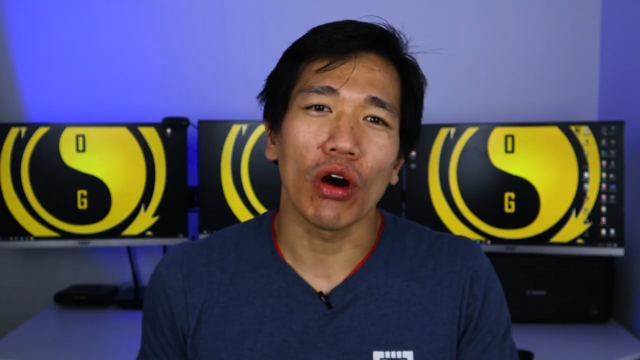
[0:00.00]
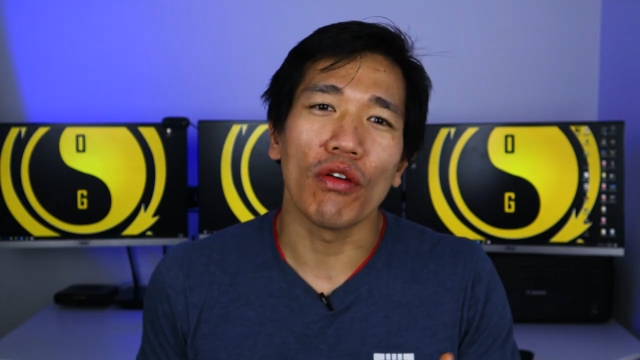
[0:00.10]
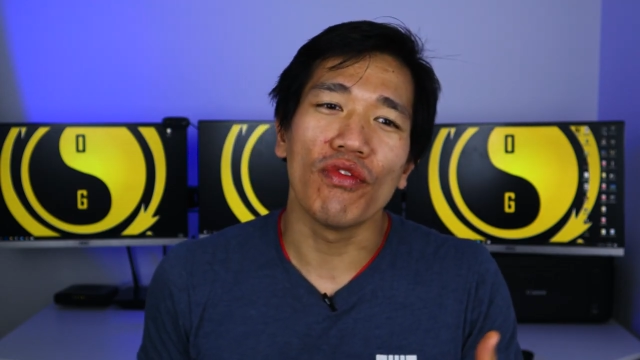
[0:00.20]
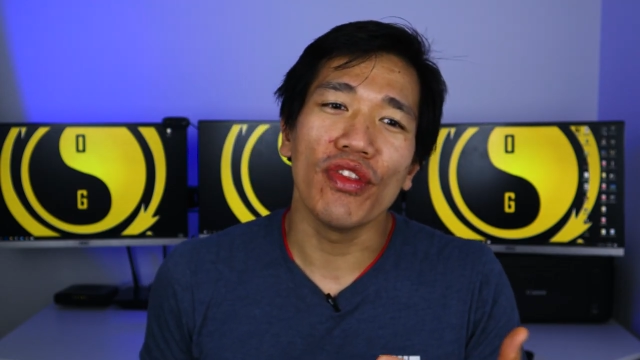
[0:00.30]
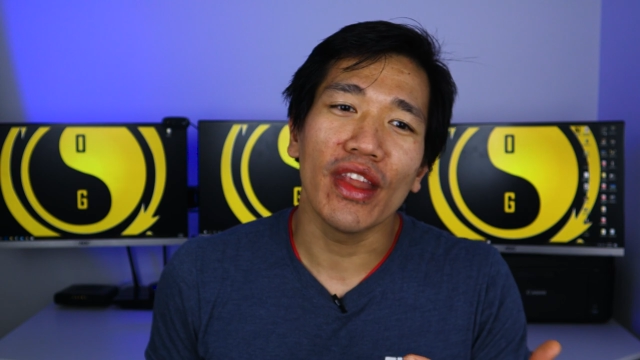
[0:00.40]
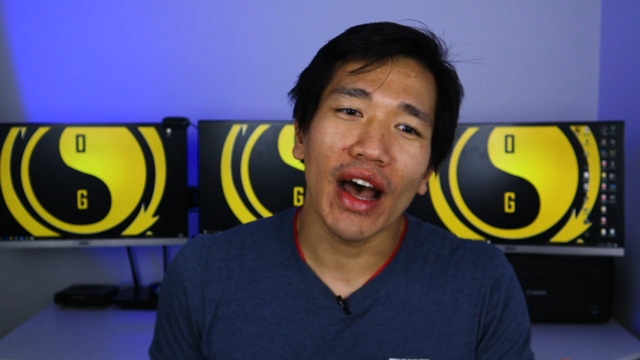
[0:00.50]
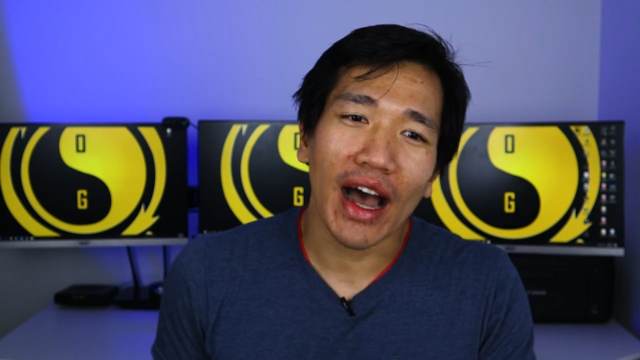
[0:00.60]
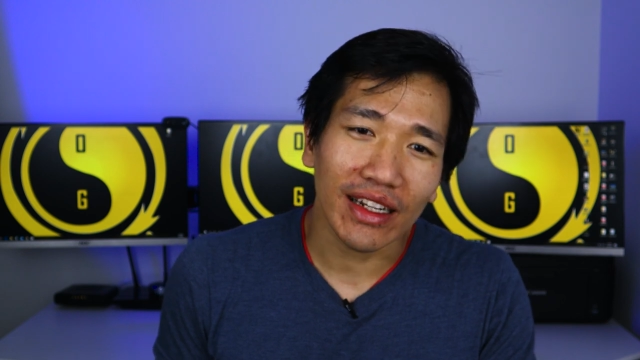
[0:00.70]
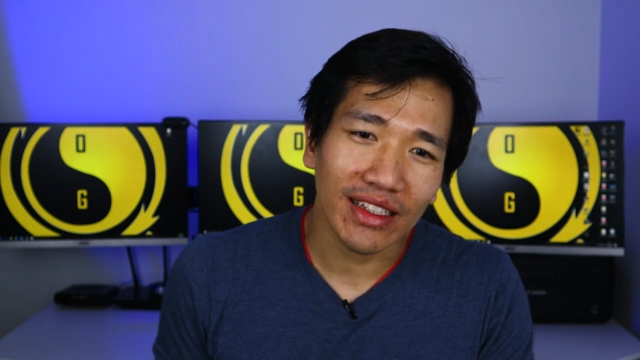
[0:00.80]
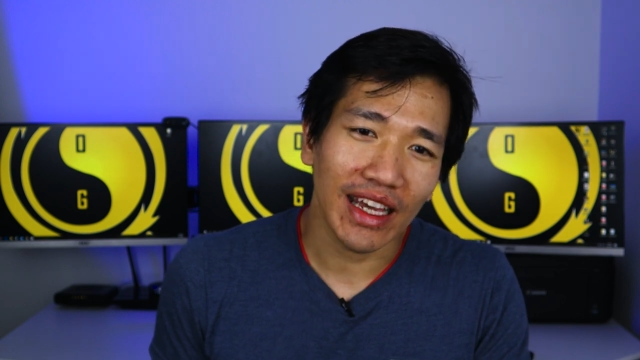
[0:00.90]
of
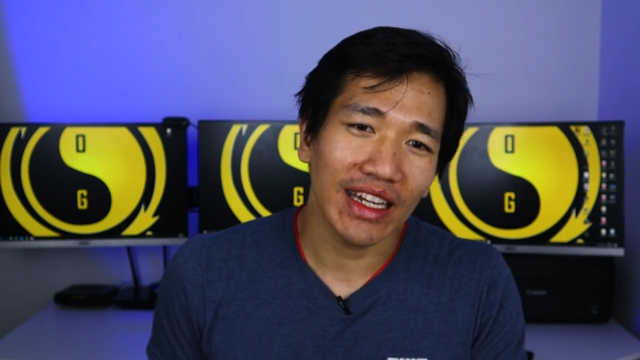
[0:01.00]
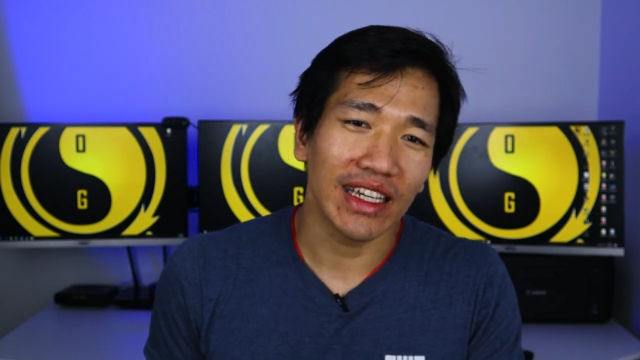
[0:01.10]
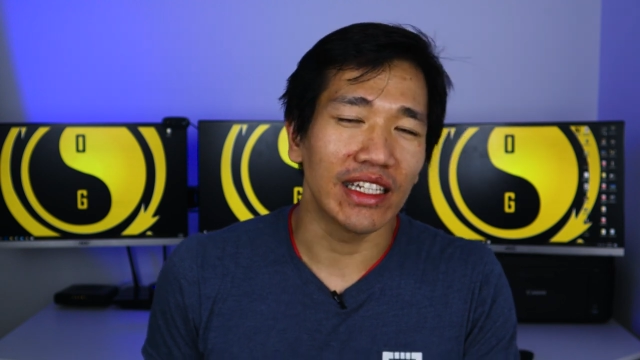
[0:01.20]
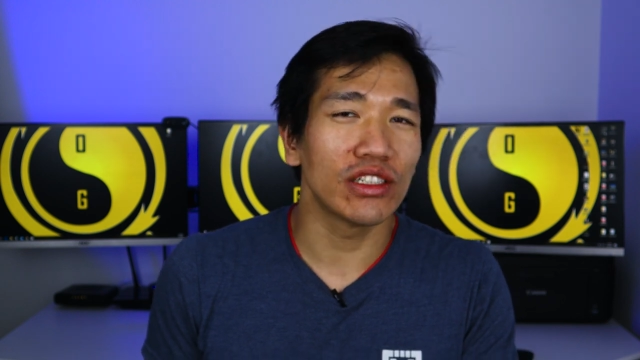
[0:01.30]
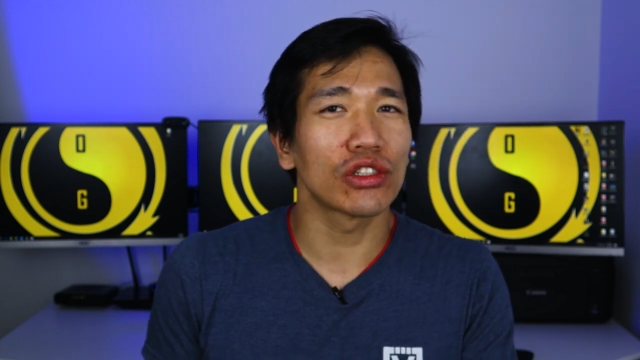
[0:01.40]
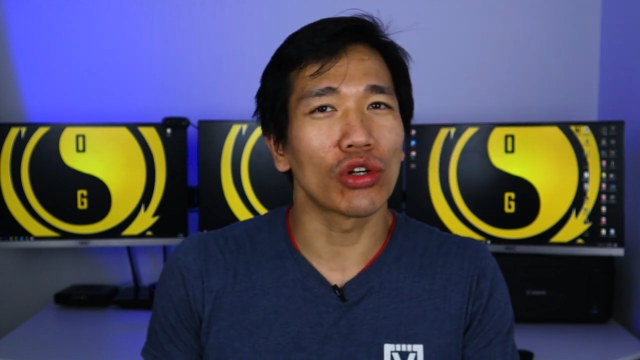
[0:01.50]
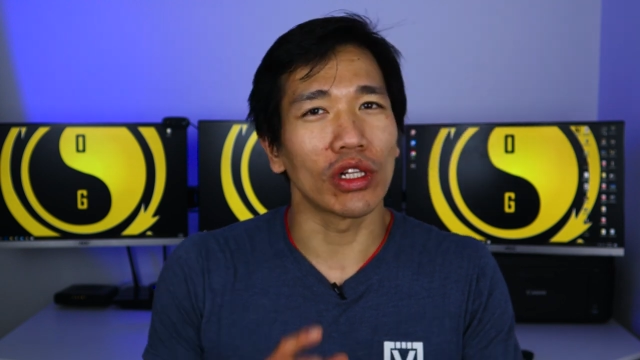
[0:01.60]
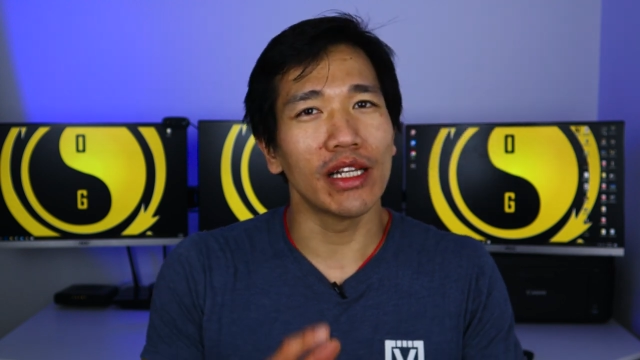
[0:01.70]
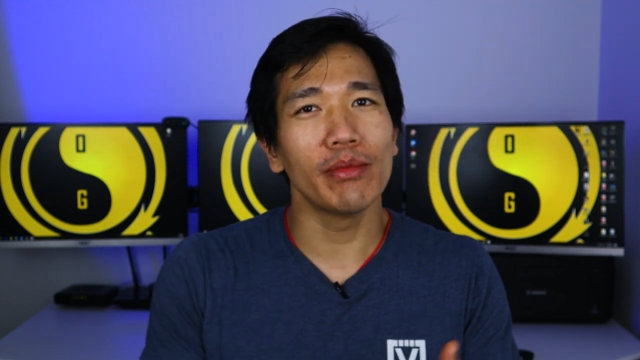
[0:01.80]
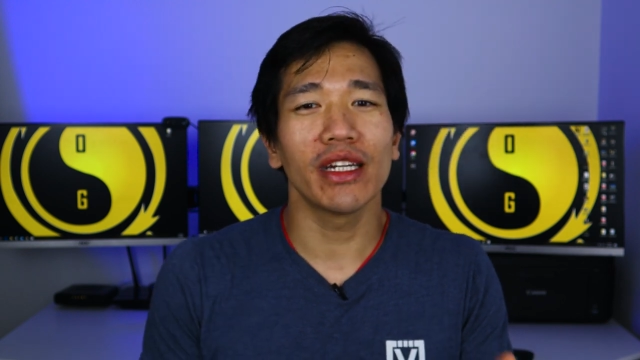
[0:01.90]
not getting injured
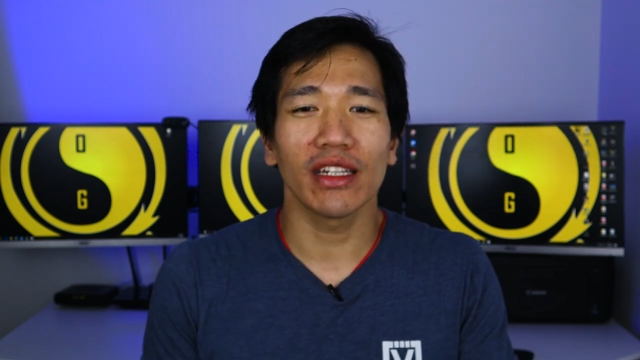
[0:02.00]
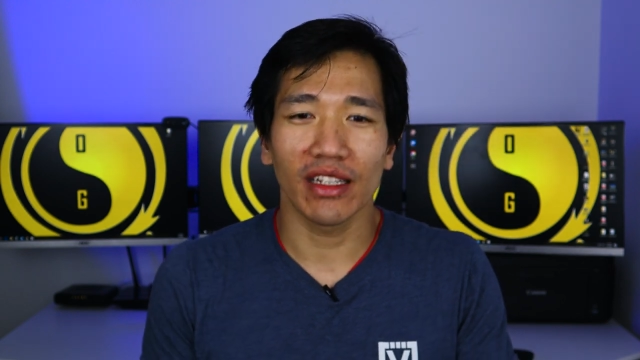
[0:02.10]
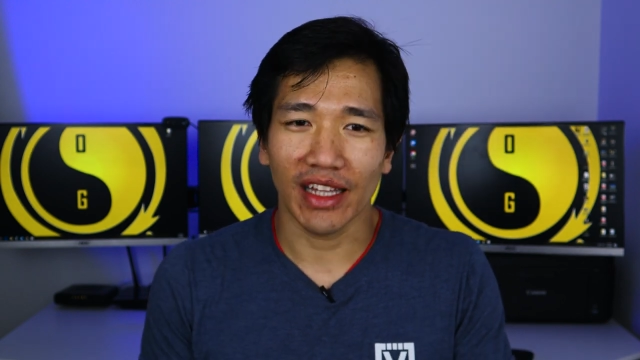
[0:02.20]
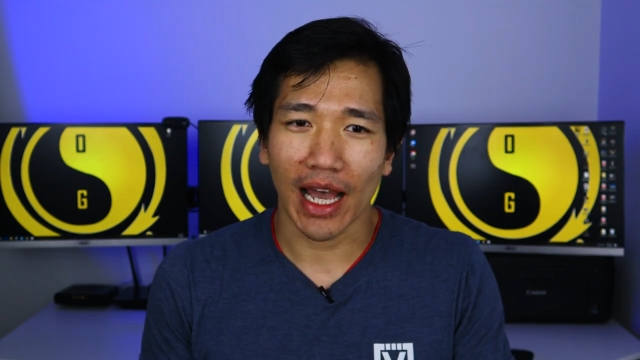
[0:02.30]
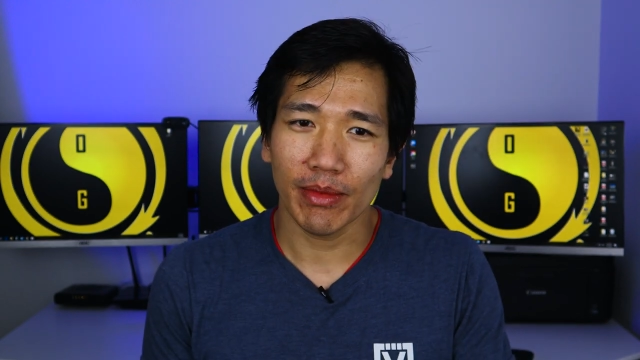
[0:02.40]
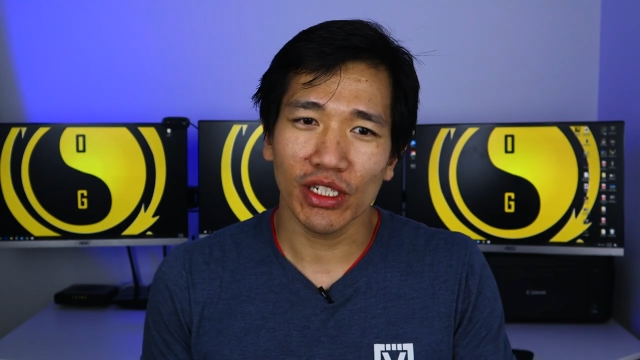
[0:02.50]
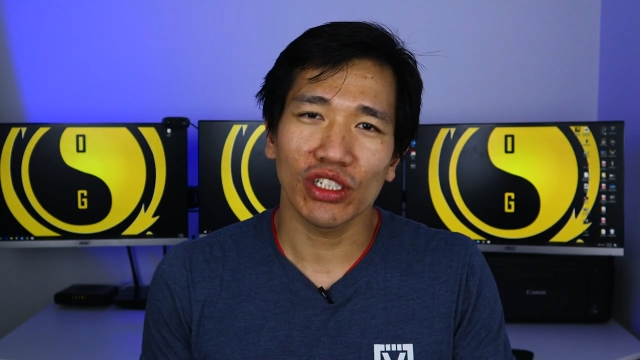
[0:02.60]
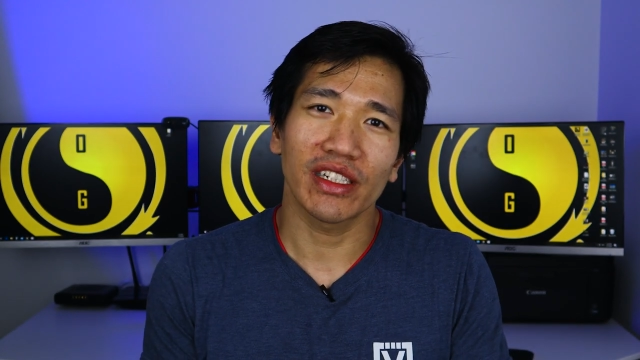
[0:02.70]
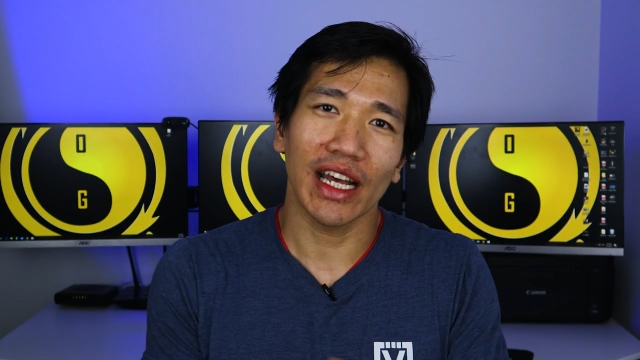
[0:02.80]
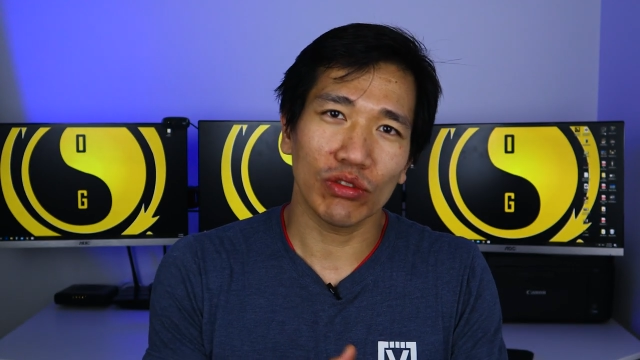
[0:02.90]
or limiting the
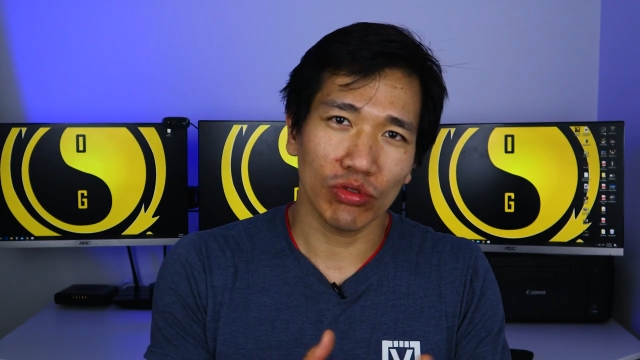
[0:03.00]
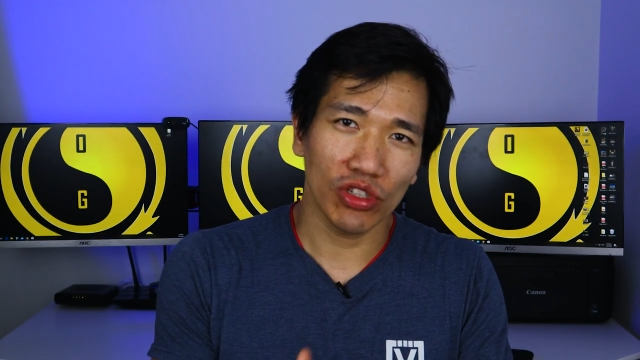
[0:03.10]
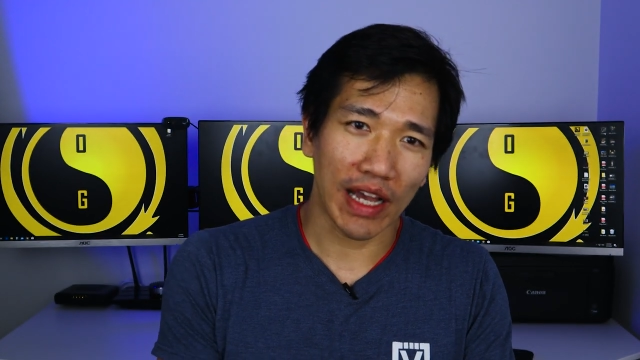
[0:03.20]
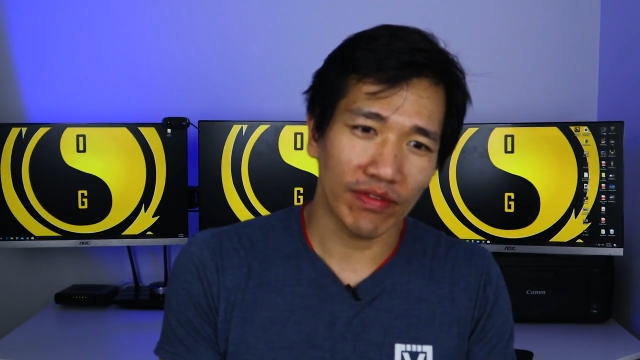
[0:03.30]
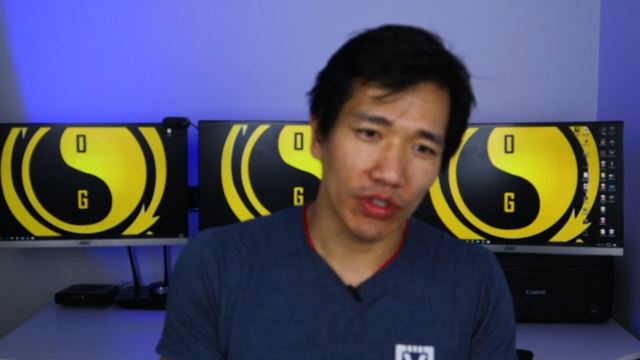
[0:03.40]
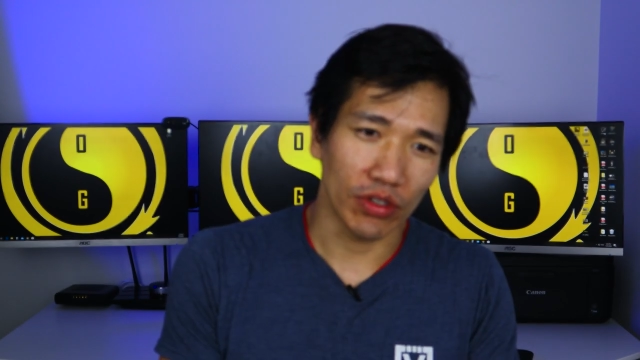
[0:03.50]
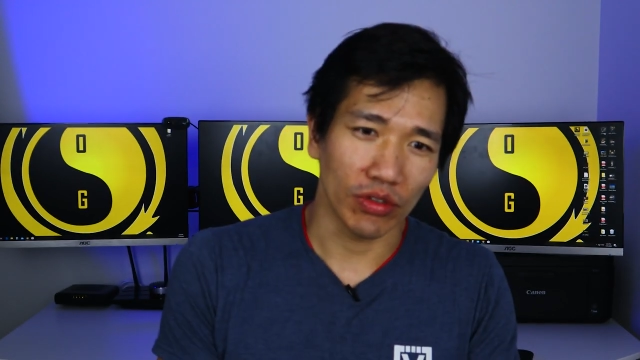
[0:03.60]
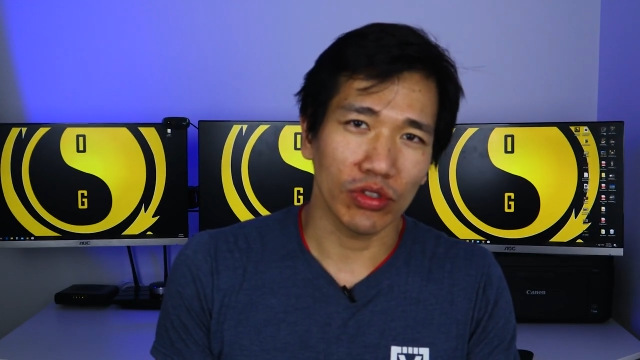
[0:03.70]
damage, that's what you have to do.